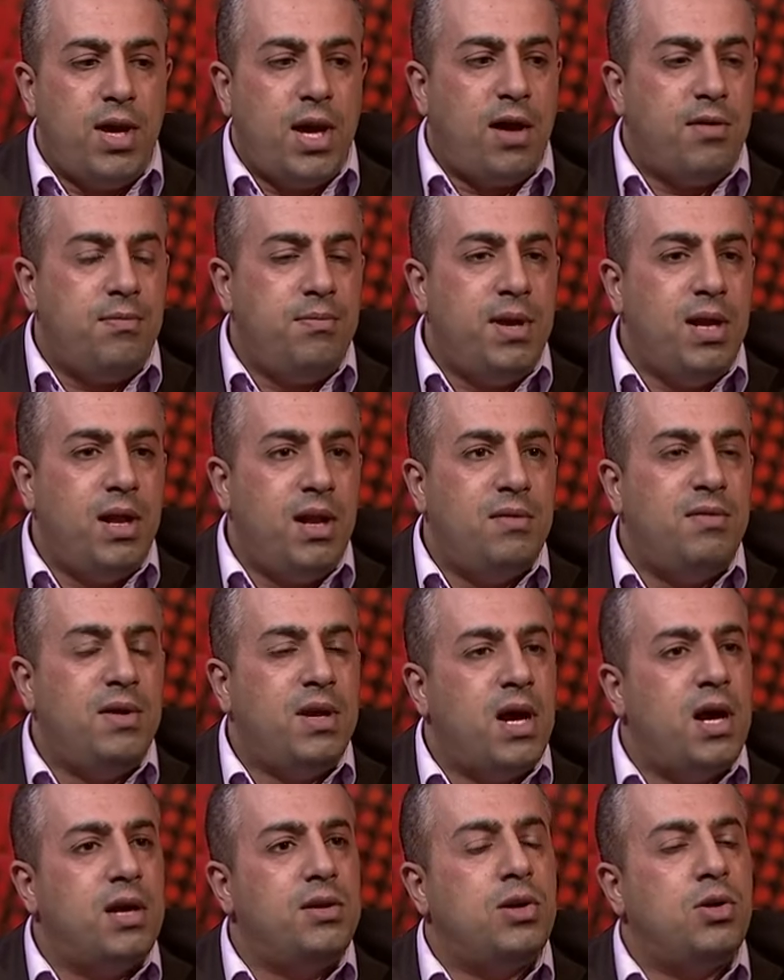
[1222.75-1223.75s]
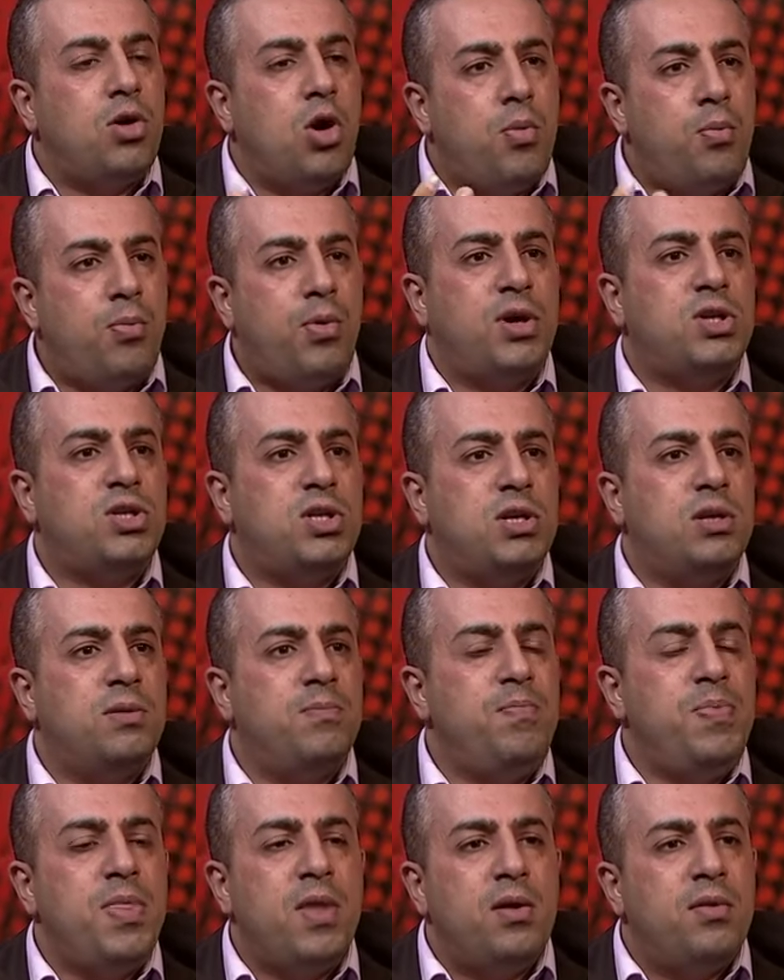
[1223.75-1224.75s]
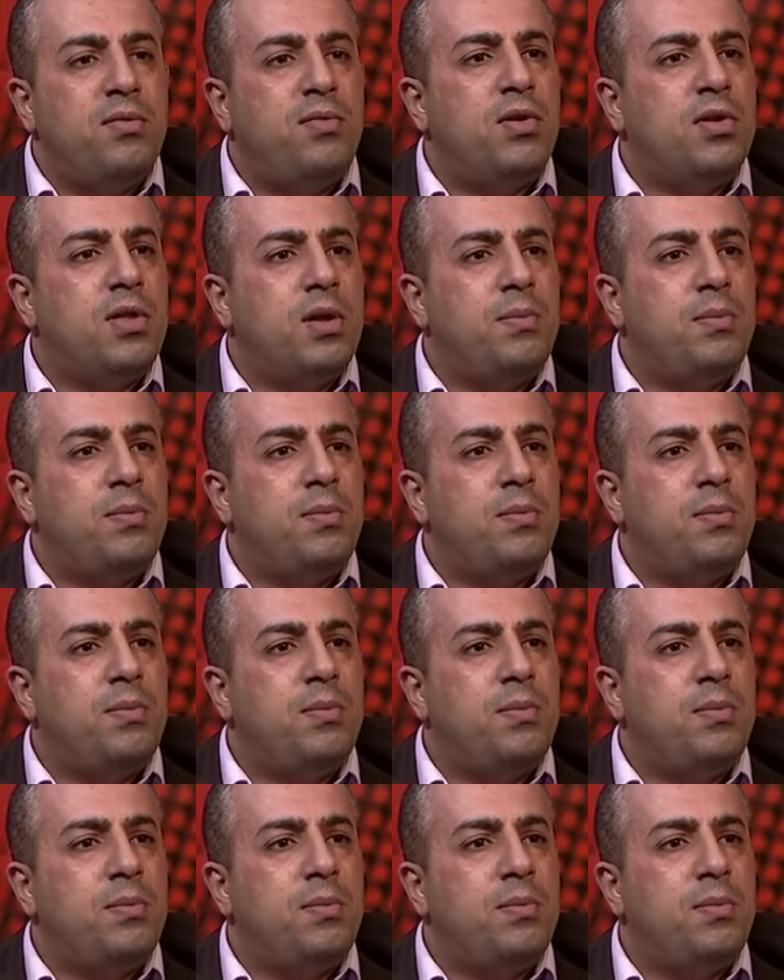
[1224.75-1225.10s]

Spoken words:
have been living under oppression for